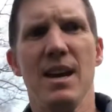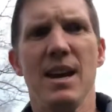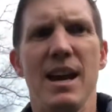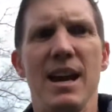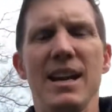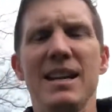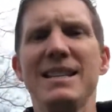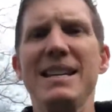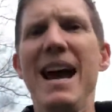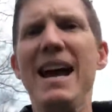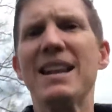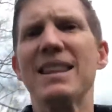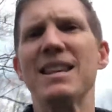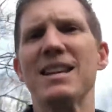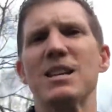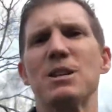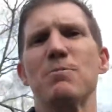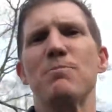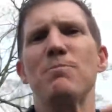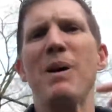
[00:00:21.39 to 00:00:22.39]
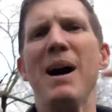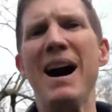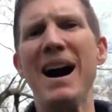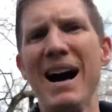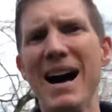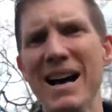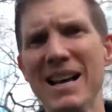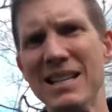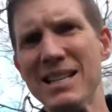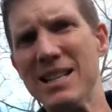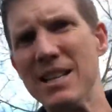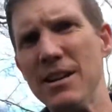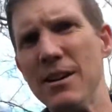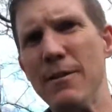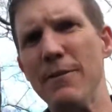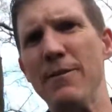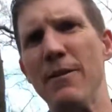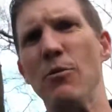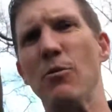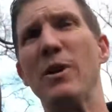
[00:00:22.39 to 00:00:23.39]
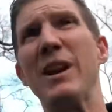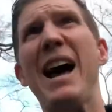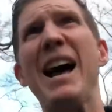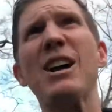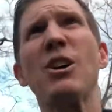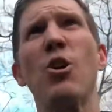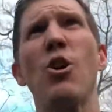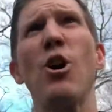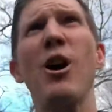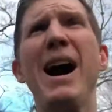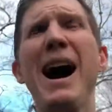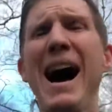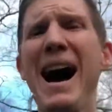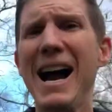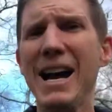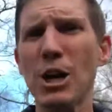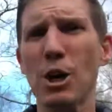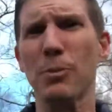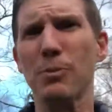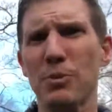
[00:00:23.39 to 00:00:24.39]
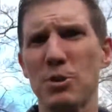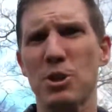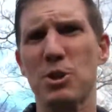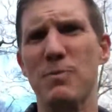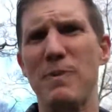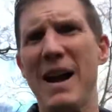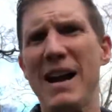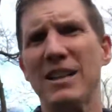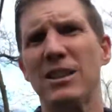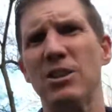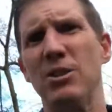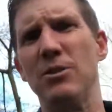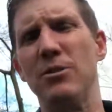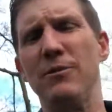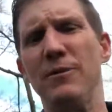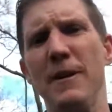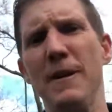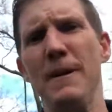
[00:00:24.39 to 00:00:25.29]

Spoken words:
And it's out of this positive, what I call higher perspective,